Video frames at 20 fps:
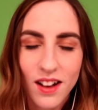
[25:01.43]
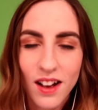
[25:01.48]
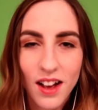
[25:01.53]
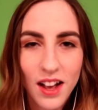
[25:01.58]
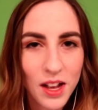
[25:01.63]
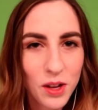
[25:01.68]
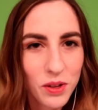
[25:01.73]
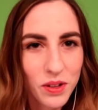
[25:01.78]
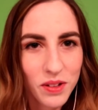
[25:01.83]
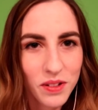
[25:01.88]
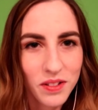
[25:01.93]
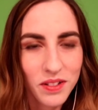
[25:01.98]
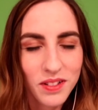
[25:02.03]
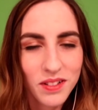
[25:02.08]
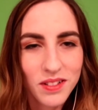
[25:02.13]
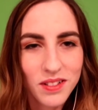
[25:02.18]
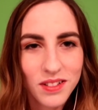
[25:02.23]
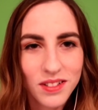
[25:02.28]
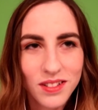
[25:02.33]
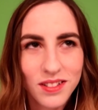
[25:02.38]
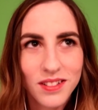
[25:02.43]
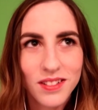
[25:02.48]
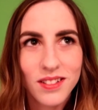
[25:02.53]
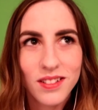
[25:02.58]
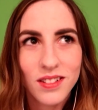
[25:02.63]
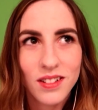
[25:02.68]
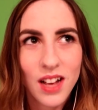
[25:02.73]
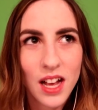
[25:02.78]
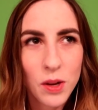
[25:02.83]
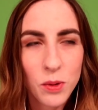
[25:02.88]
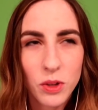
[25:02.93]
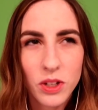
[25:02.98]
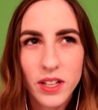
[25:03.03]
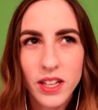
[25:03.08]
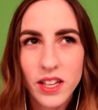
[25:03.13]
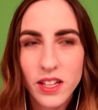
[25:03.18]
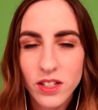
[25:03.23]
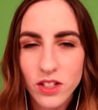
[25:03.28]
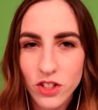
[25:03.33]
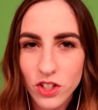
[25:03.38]
I will
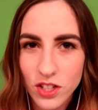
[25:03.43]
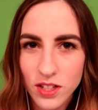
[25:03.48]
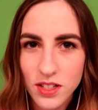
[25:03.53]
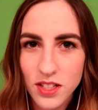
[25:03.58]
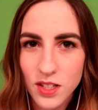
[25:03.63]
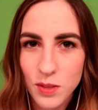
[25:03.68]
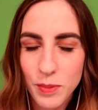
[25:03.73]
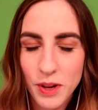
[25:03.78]
eat just